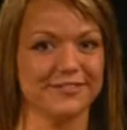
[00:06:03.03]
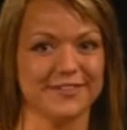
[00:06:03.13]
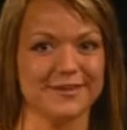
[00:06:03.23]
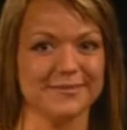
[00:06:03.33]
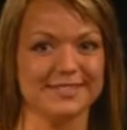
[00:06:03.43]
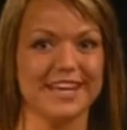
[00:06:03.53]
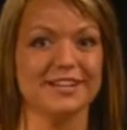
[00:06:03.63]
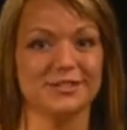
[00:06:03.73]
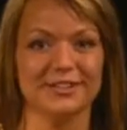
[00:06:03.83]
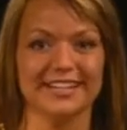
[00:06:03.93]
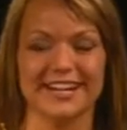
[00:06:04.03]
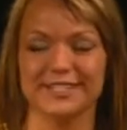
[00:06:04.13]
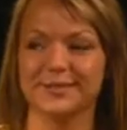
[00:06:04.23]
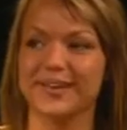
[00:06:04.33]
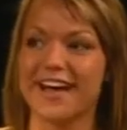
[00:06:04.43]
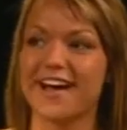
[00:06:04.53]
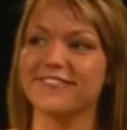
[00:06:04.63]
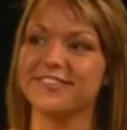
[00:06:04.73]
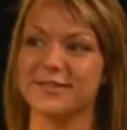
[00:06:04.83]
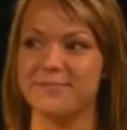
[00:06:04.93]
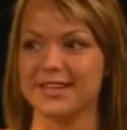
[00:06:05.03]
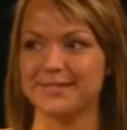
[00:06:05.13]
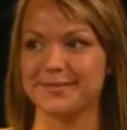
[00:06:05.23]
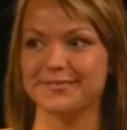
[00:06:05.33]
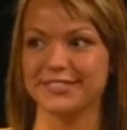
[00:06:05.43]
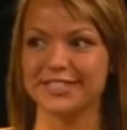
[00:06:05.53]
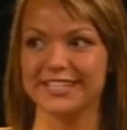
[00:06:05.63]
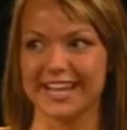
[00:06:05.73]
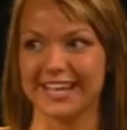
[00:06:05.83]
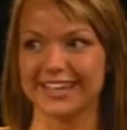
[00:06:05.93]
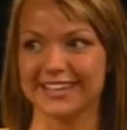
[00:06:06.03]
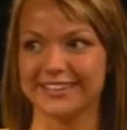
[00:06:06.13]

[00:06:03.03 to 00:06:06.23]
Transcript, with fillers: films and joining us we have The Basement Virgin Nick.